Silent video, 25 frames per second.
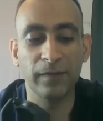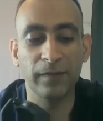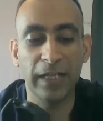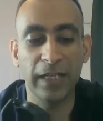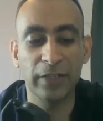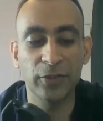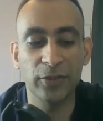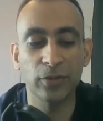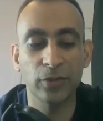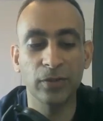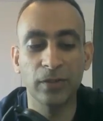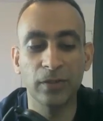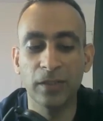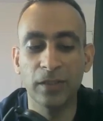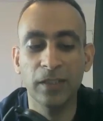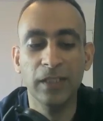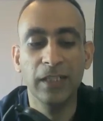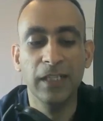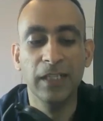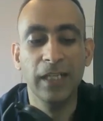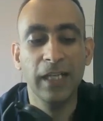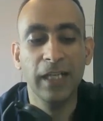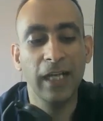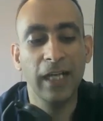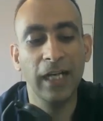Fletcher,
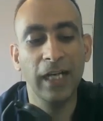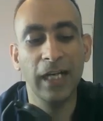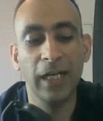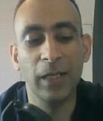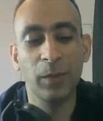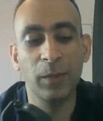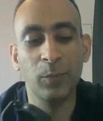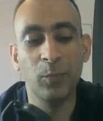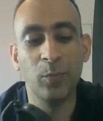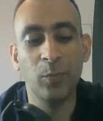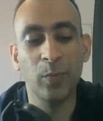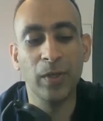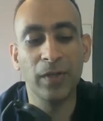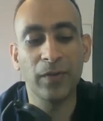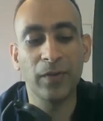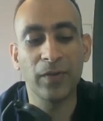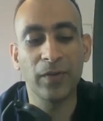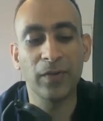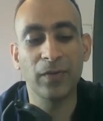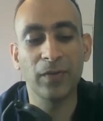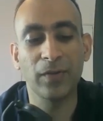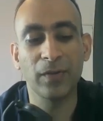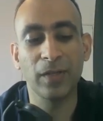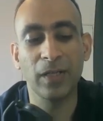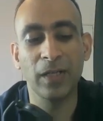
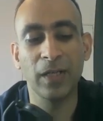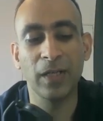which